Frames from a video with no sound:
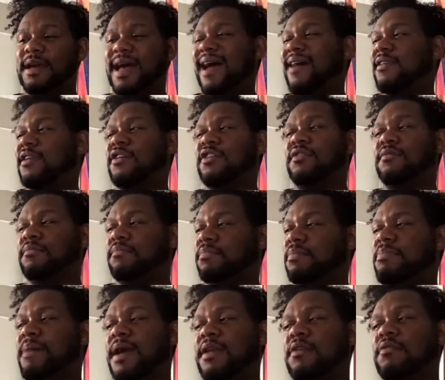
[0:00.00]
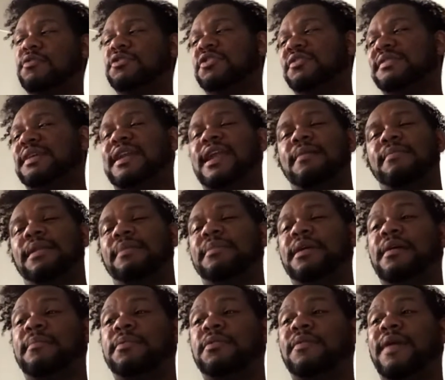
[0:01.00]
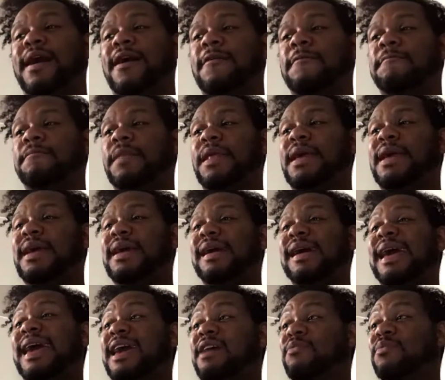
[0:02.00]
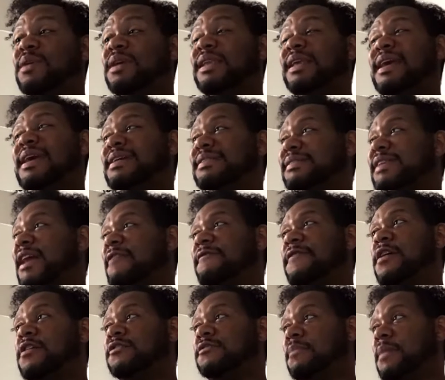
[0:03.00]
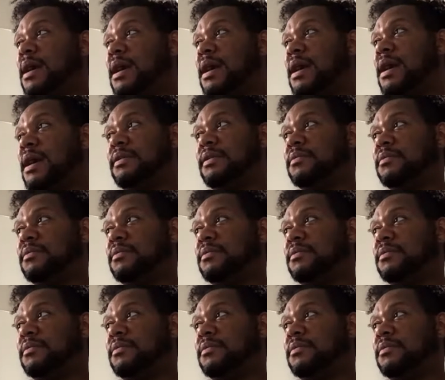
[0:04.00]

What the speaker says: I know you probably know what you're gonna say now, but let me help you out. It really is that first mind.